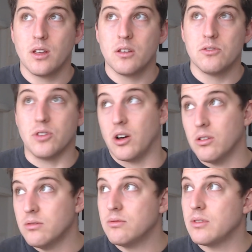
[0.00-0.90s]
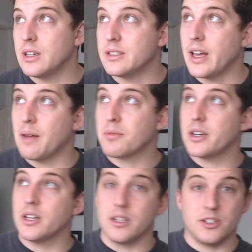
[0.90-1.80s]
So I said, I'm going
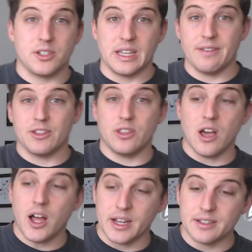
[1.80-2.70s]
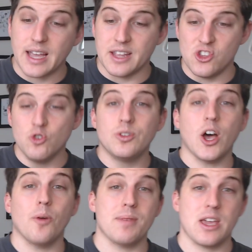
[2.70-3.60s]
to just give it to the audience. Hey, you
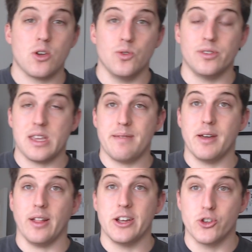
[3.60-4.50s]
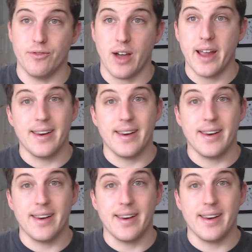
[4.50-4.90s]
tell me whose email I should find, and